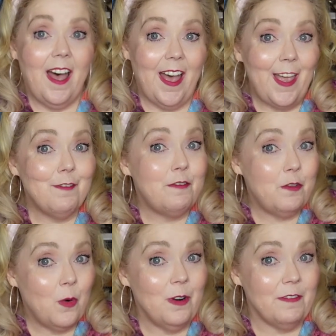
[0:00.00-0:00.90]
I have
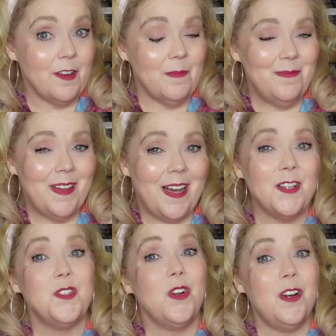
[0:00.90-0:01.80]
four of them. I
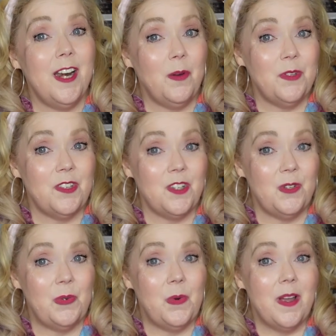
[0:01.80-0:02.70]
started out with
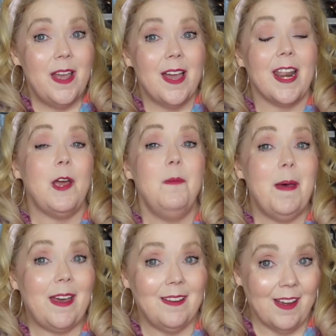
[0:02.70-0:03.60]
two. I went
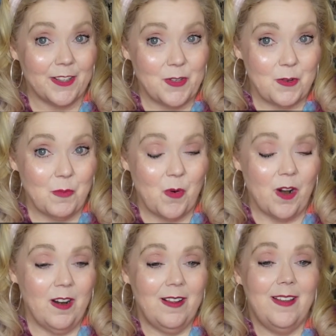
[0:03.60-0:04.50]
back and got two
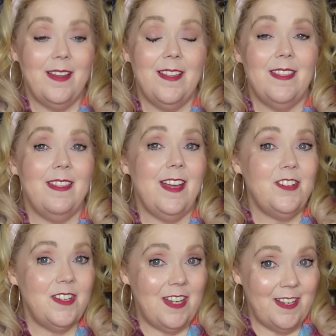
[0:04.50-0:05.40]
more. That
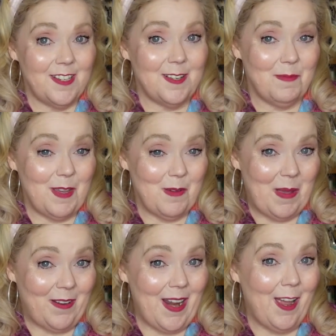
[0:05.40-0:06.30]
should tell you something
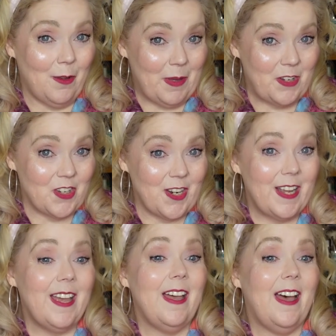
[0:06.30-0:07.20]
about how much
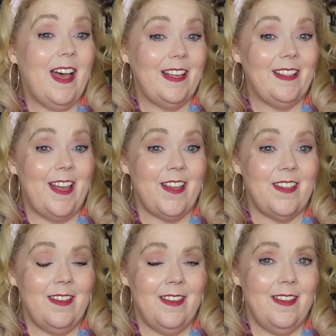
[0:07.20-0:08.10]
I like
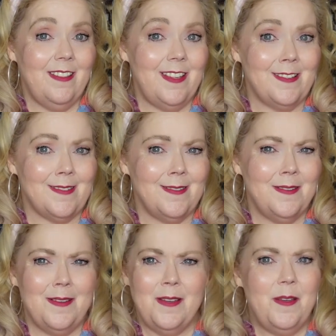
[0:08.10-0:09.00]
this
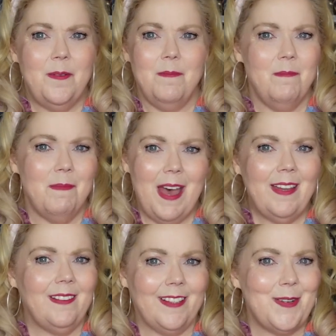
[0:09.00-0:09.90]

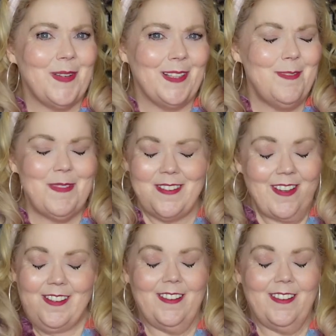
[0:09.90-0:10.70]
matte liquid lipstick.